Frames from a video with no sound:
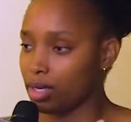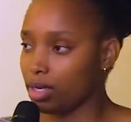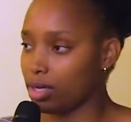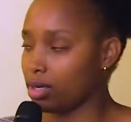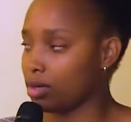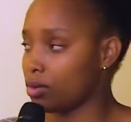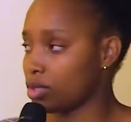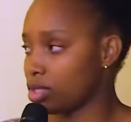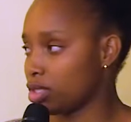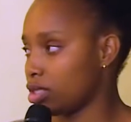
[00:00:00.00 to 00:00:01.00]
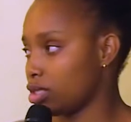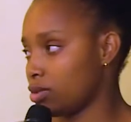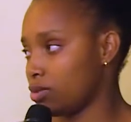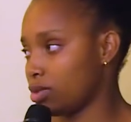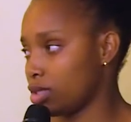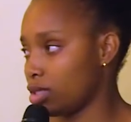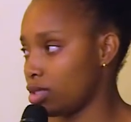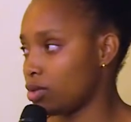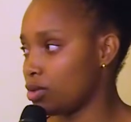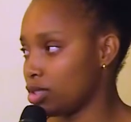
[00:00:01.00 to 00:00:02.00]
ngwashi, what are they
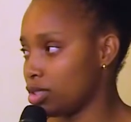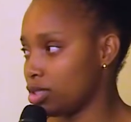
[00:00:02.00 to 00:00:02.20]
called?